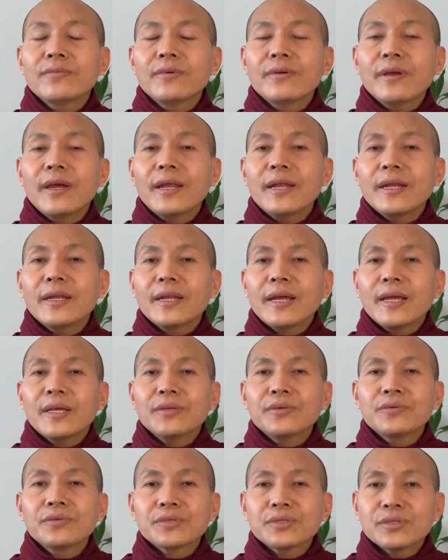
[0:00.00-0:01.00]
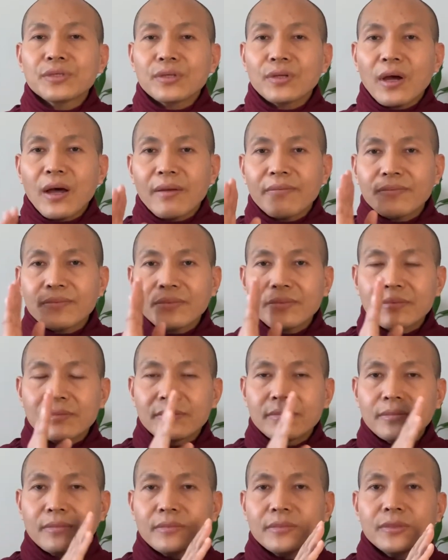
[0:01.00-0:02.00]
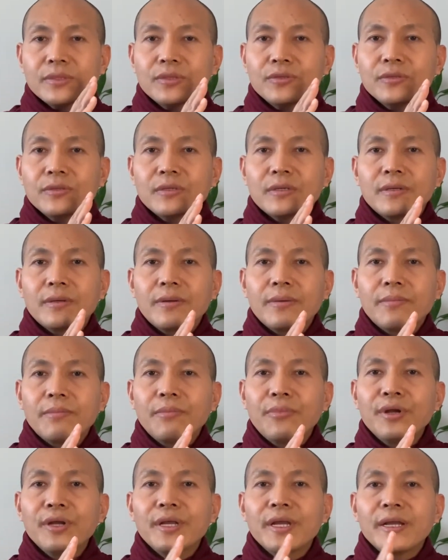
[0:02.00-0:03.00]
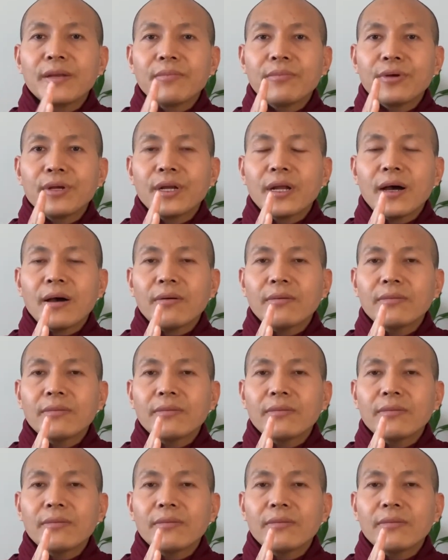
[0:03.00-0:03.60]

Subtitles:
At that time, you stop your breathing, breathe out.